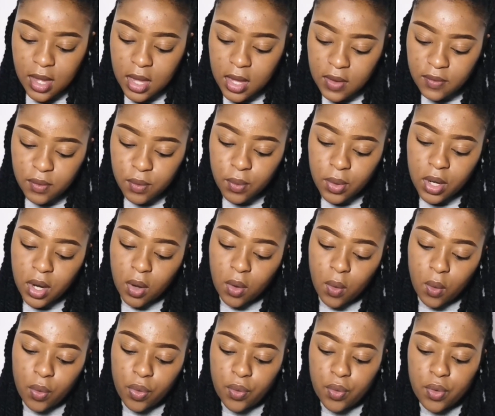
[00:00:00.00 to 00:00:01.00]
"Even when I
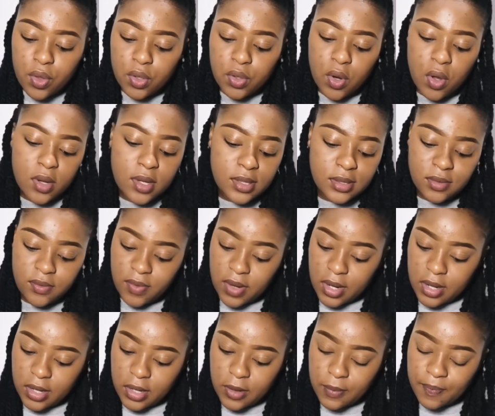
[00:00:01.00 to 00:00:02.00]
go through the darkest
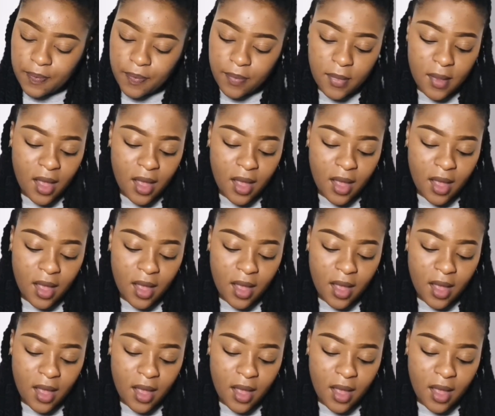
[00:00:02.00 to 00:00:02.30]
valley,